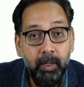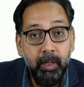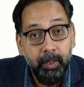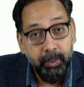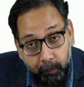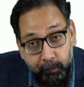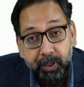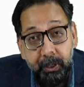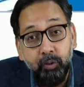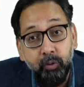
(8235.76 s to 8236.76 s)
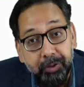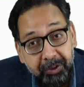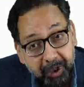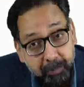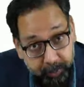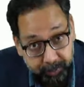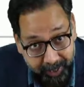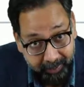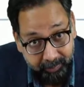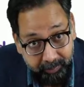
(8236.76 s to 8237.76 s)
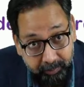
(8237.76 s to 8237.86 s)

Now we come to question number 12.